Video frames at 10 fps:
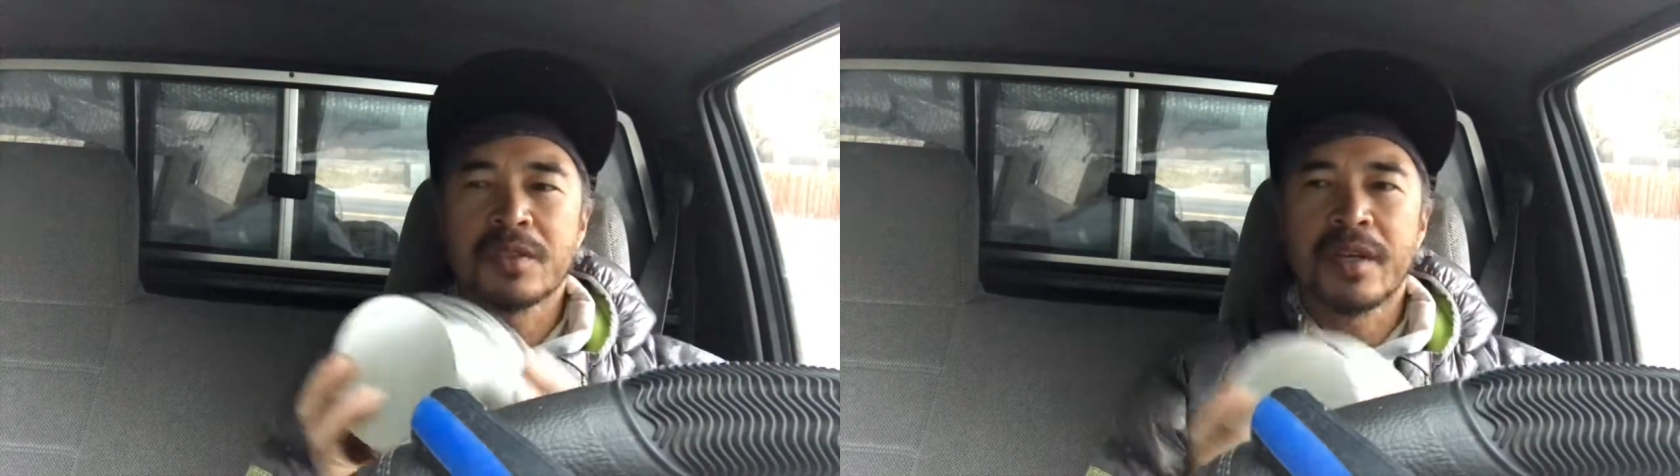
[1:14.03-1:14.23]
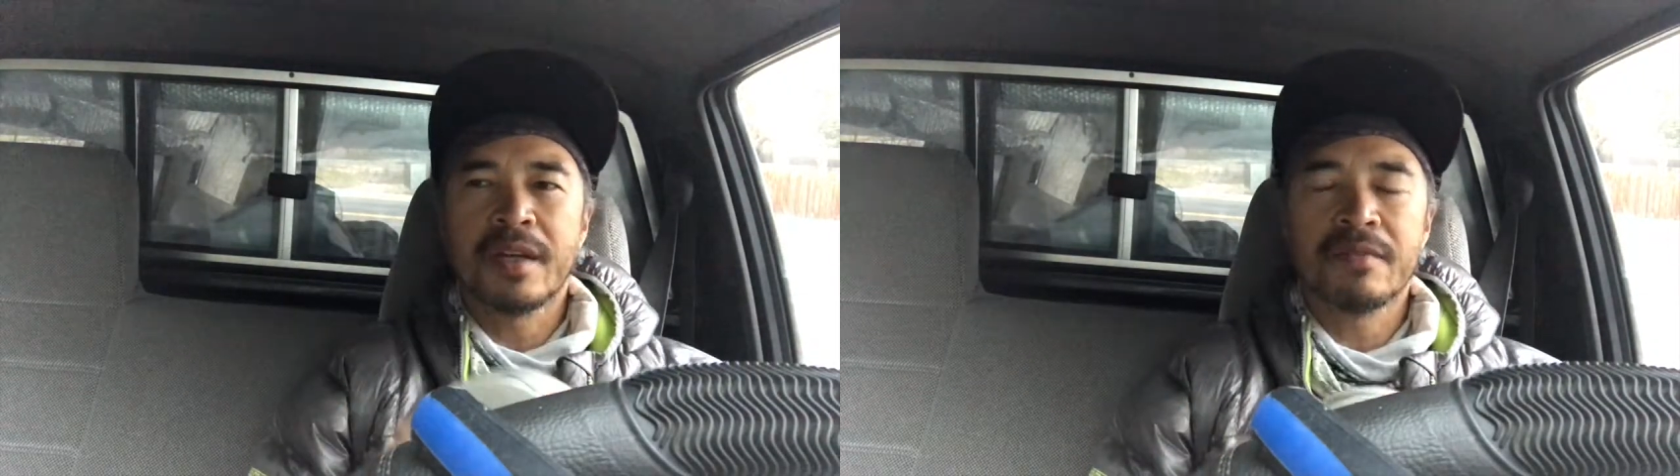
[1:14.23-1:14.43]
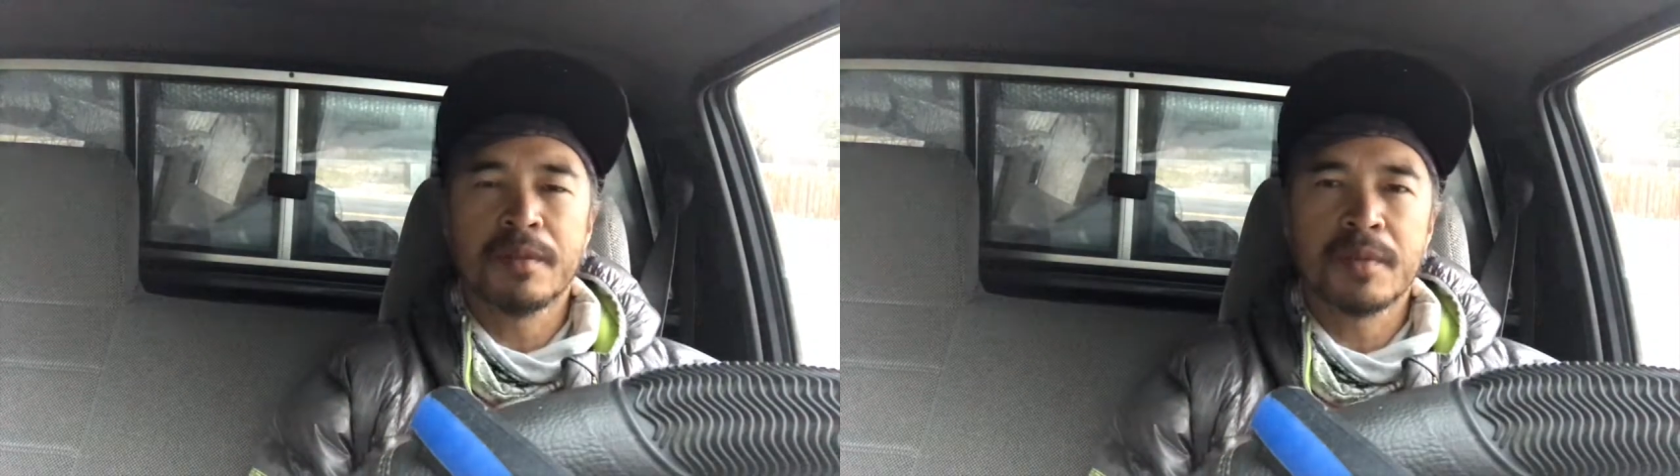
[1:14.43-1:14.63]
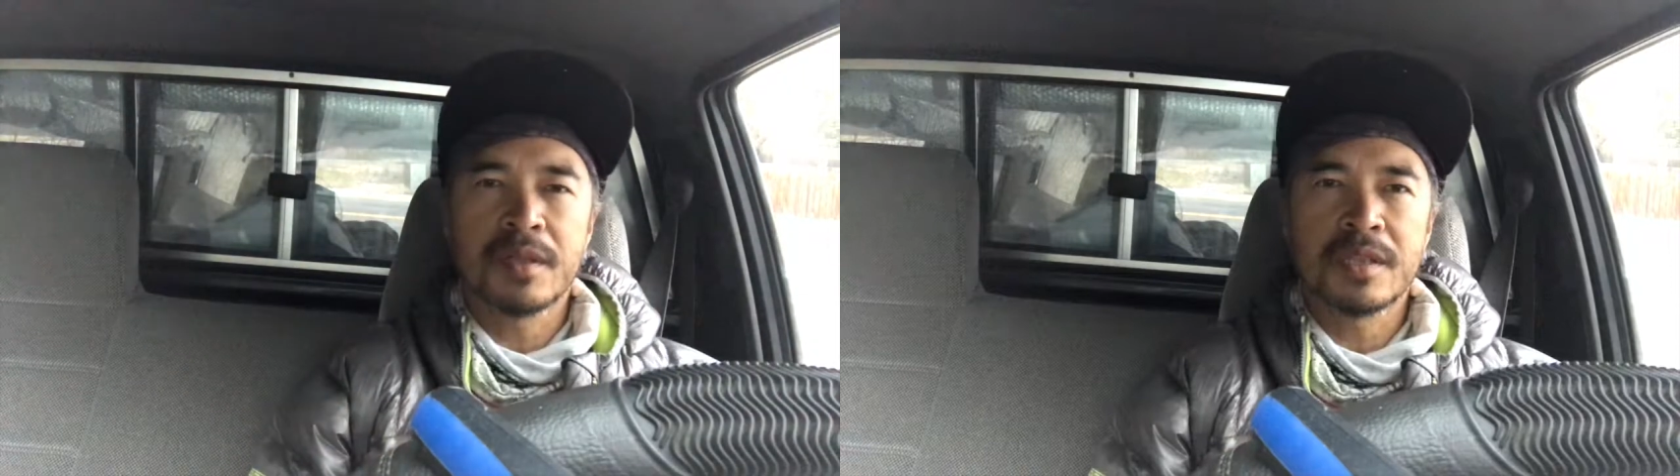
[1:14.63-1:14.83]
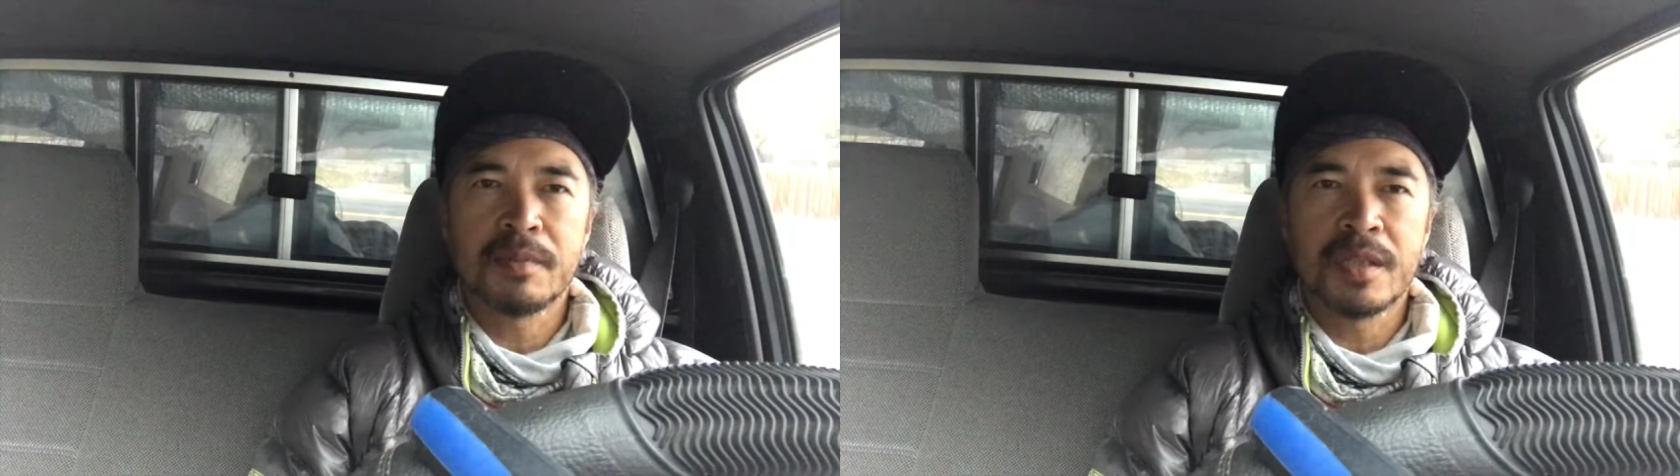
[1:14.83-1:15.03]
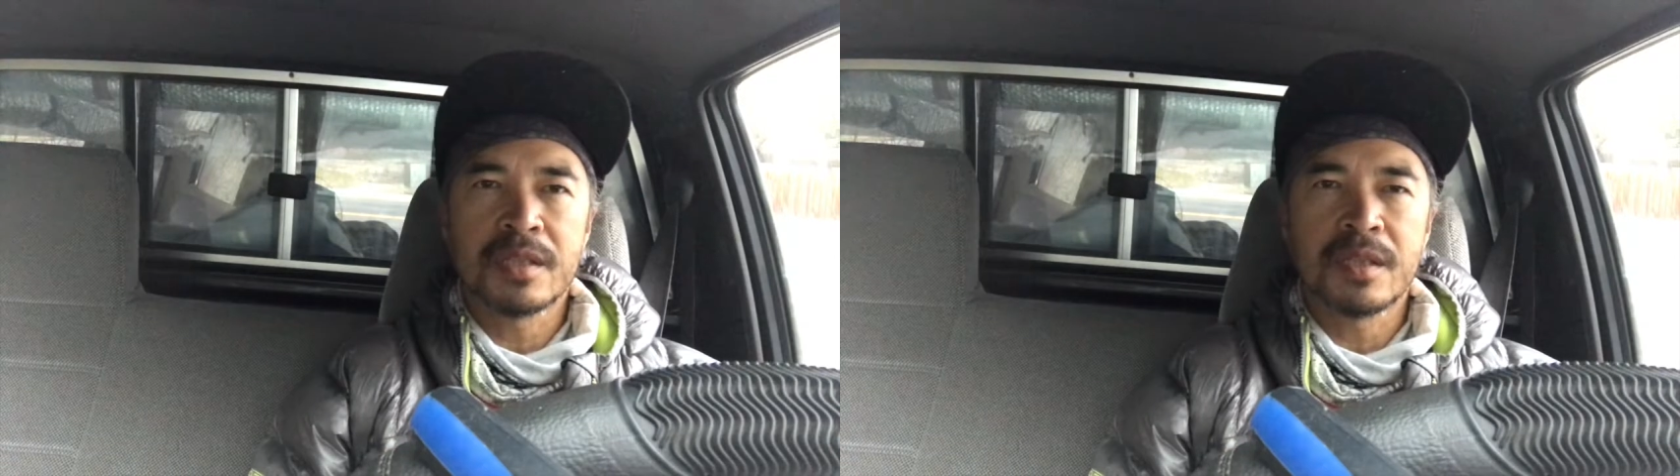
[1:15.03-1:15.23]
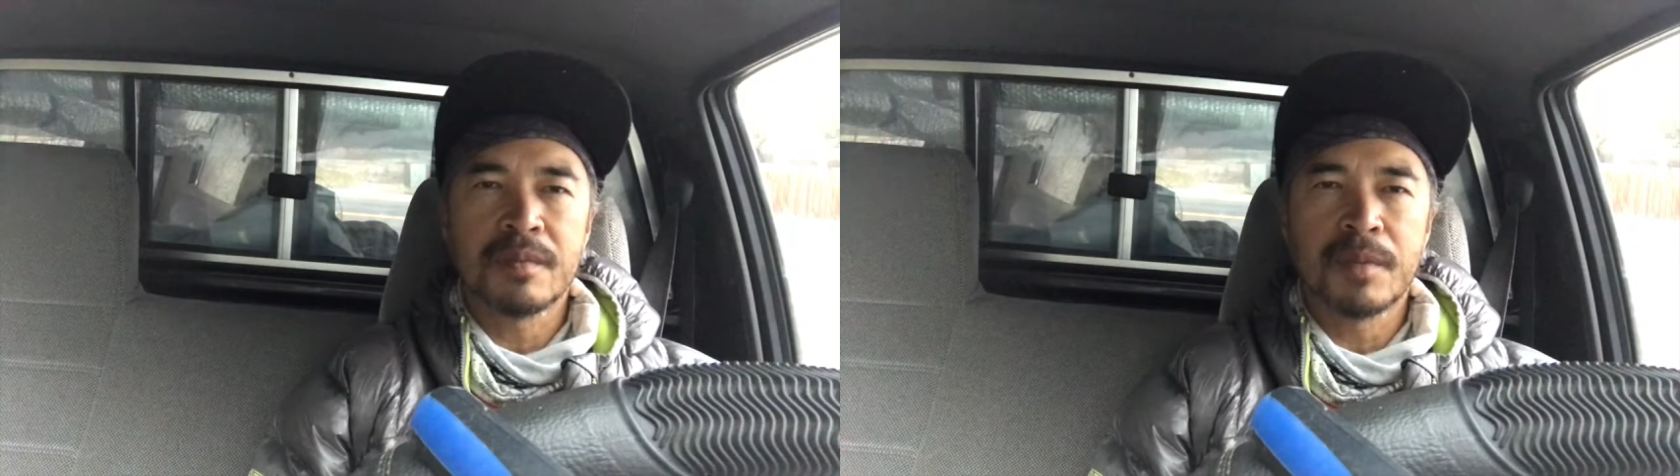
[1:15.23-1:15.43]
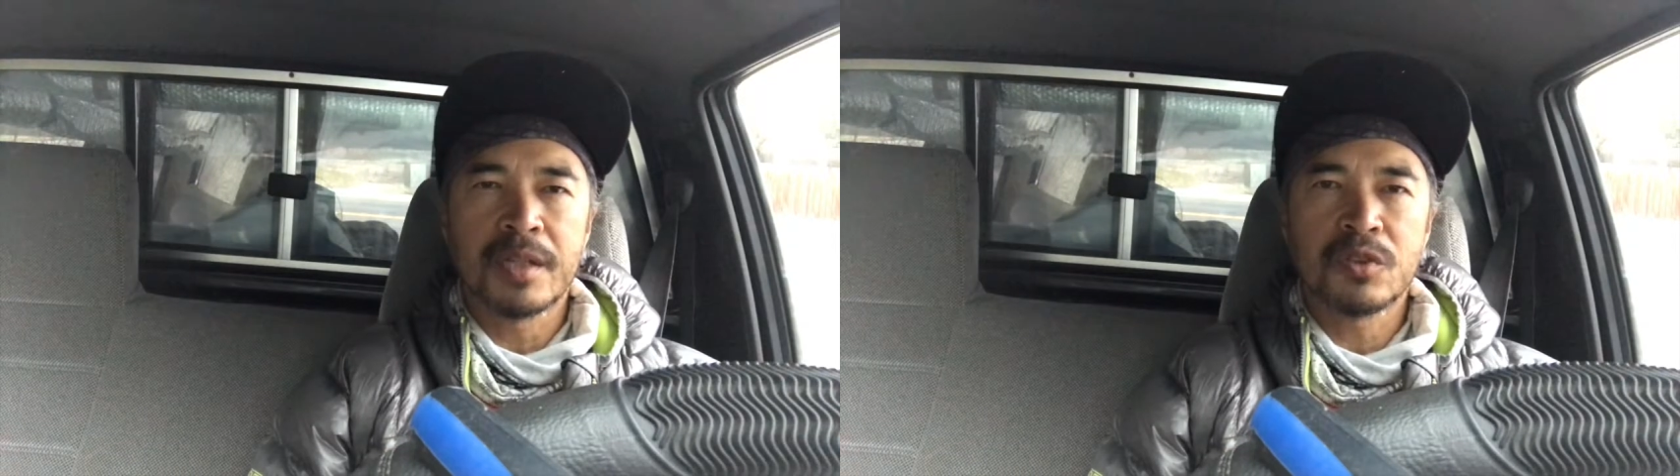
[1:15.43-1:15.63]
I have limited space
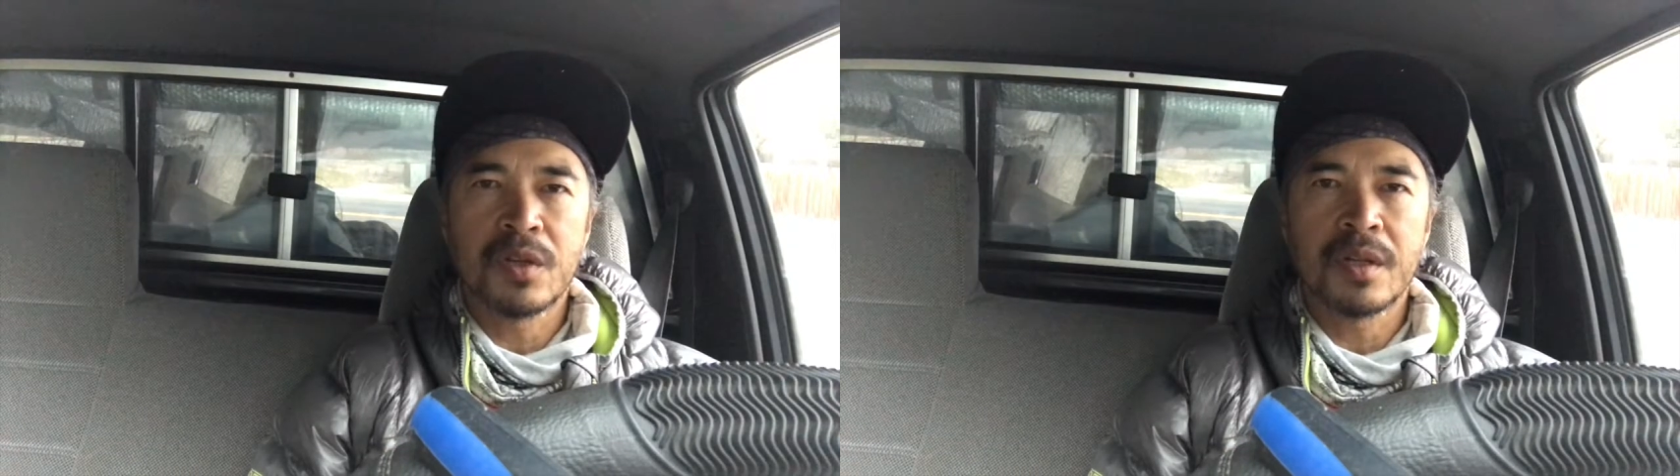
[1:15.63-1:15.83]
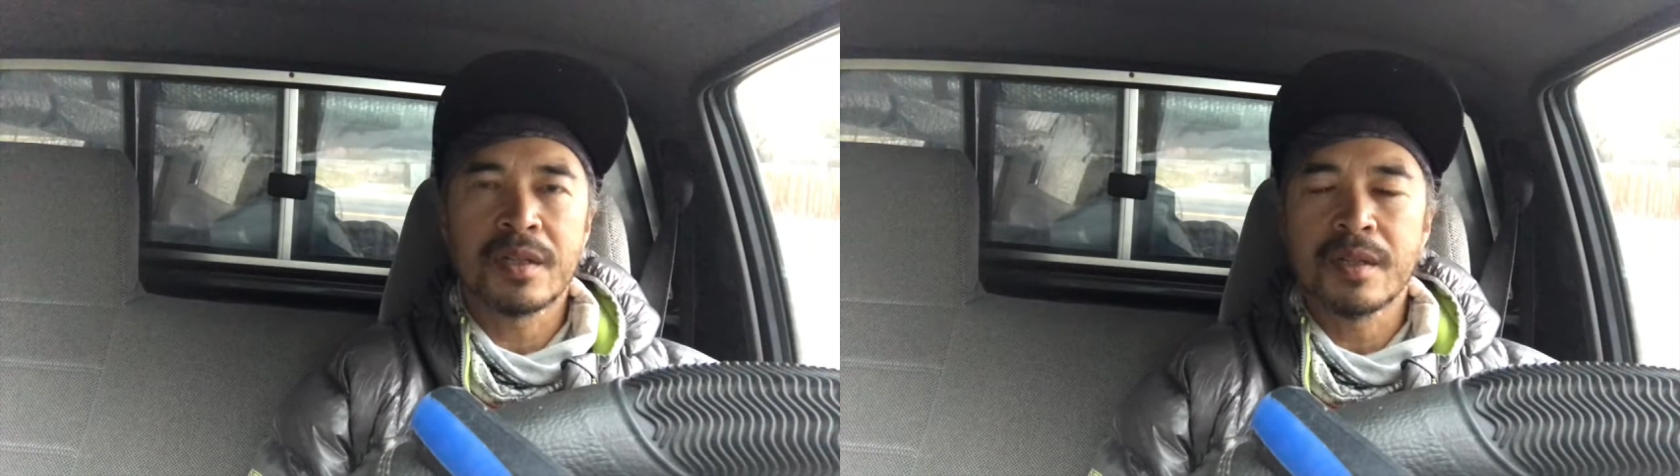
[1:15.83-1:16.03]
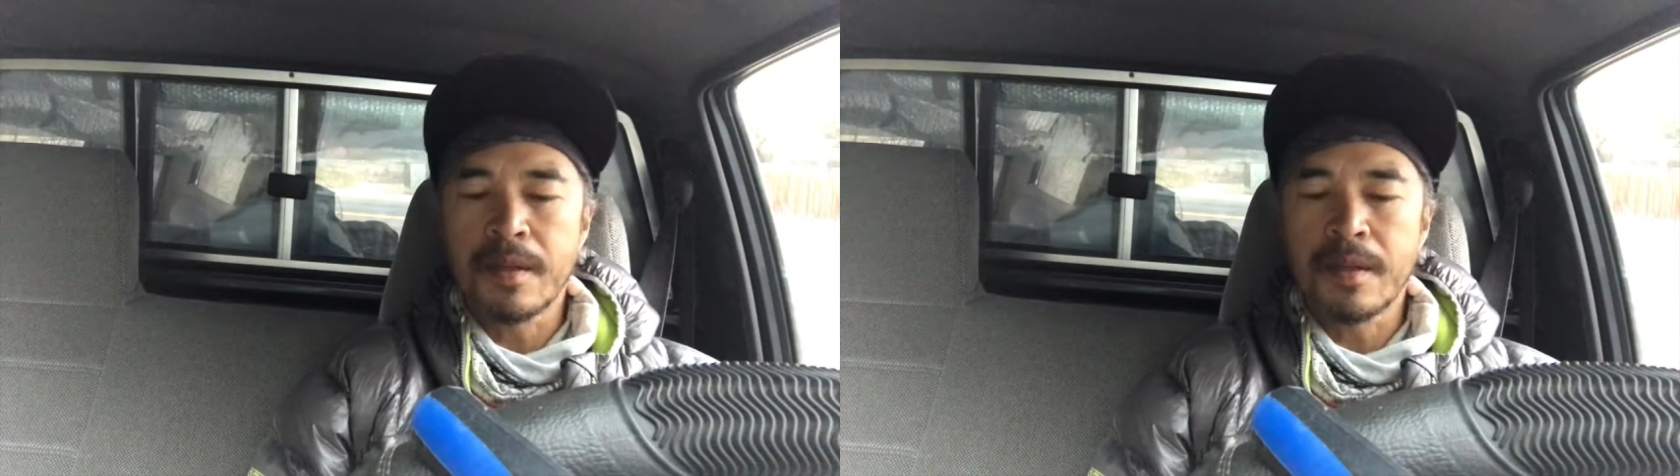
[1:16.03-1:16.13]
in my truck,